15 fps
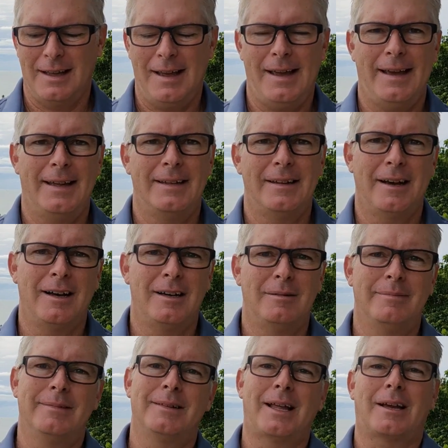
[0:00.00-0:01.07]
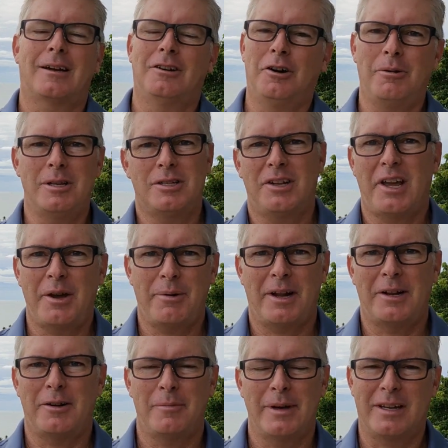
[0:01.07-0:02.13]
And like I always say,
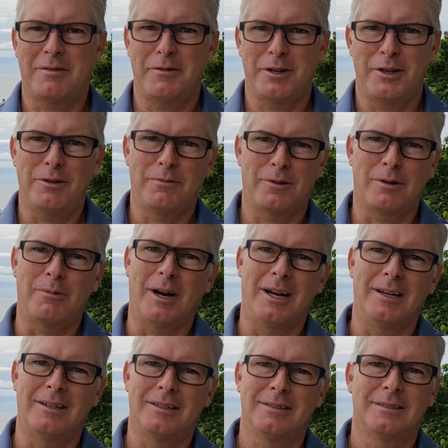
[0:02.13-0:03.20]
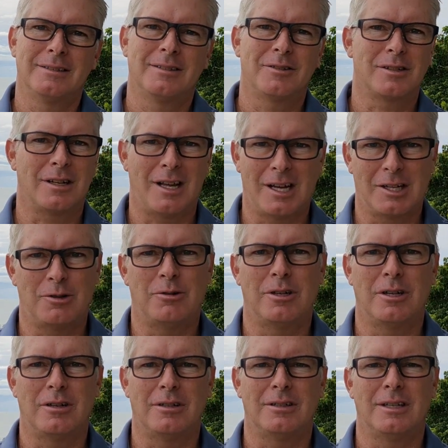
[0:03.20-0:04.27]
when I don't make a video for a while, there's a lot
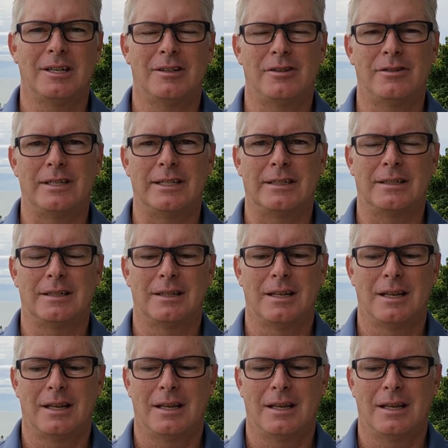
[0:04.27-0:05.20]
going on, and there is.